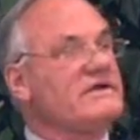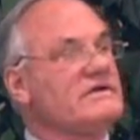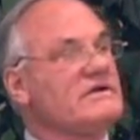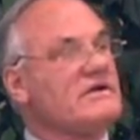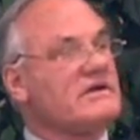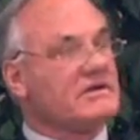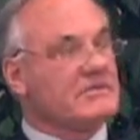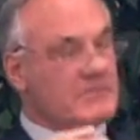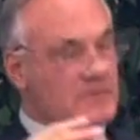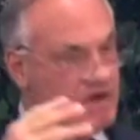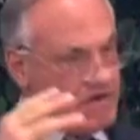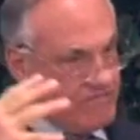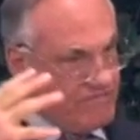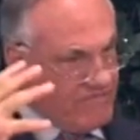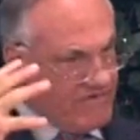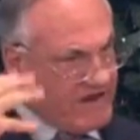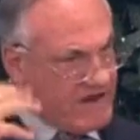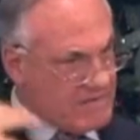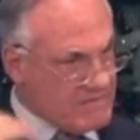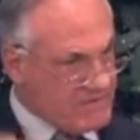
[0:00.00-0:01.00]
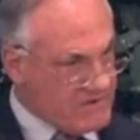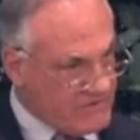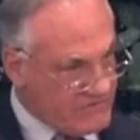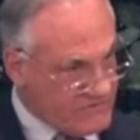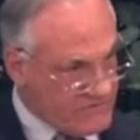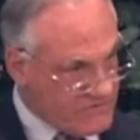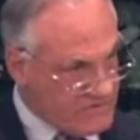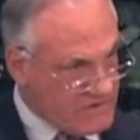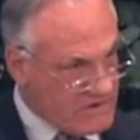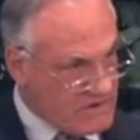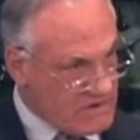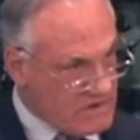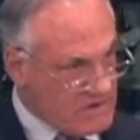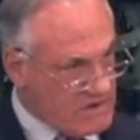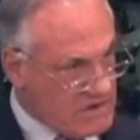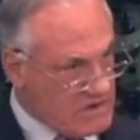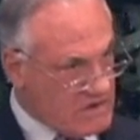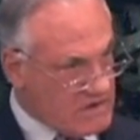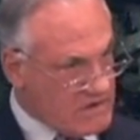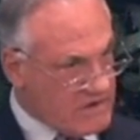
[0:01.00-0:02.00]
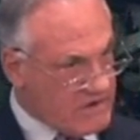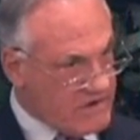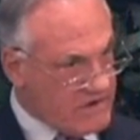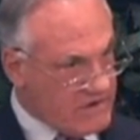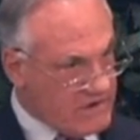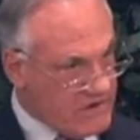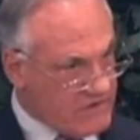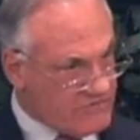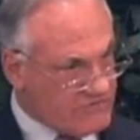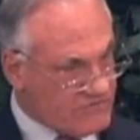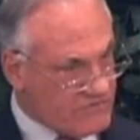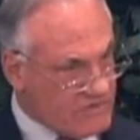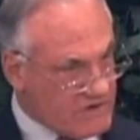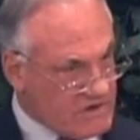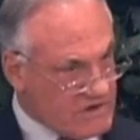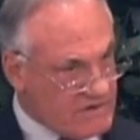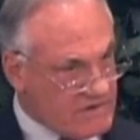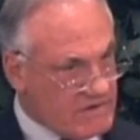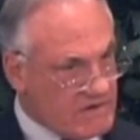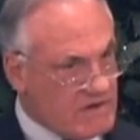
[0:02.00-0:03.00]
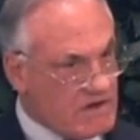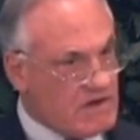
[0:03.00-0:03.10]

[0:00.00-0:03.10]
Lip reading: in my family's history,